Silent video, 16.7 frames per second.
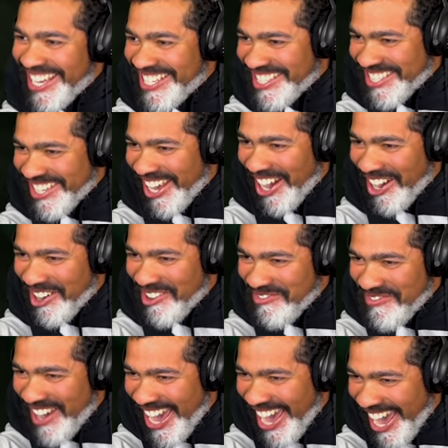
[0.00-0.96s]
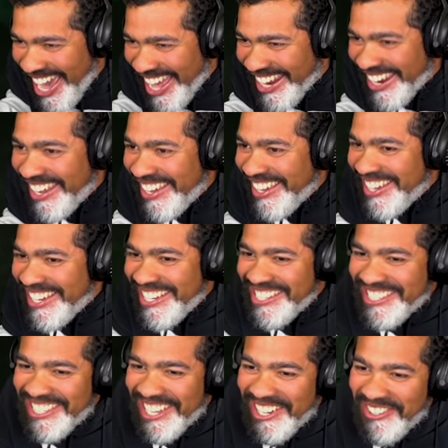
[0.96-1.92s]
He's so mad.
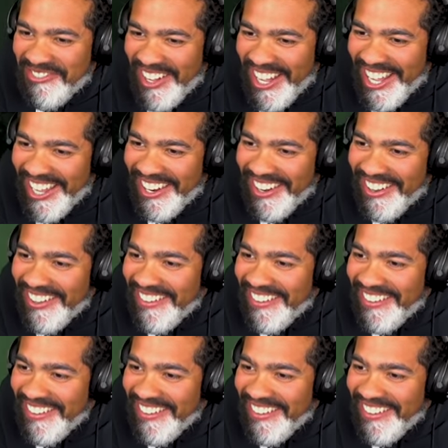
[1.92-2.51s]
He's so mad.